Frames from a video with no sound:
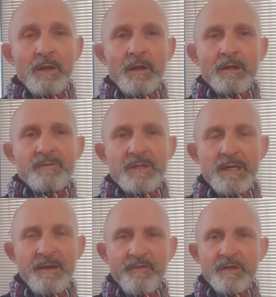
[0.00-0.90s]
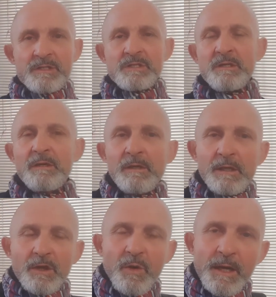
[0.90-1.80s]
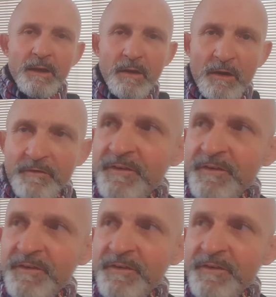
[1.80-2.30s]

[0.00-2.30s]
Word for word: a lot of deliverance, quite a lot of